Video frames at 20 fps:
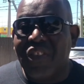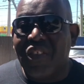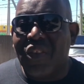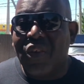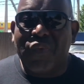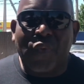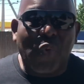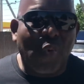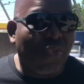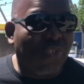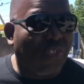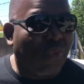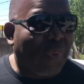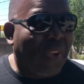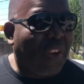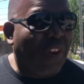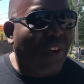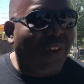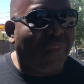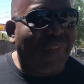Of course, there's
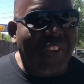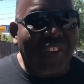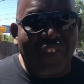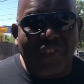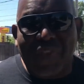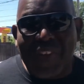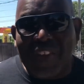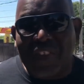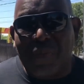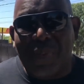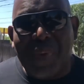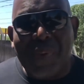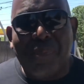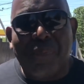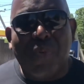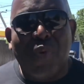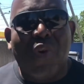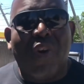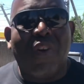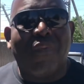been a lot of English fans have been
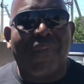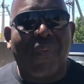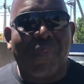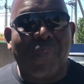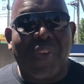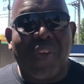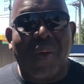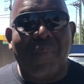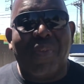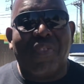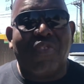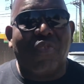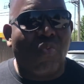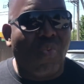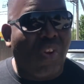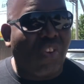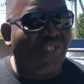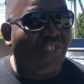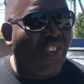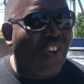put off from coming to
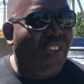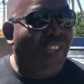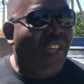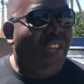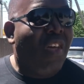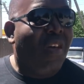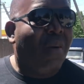Russia.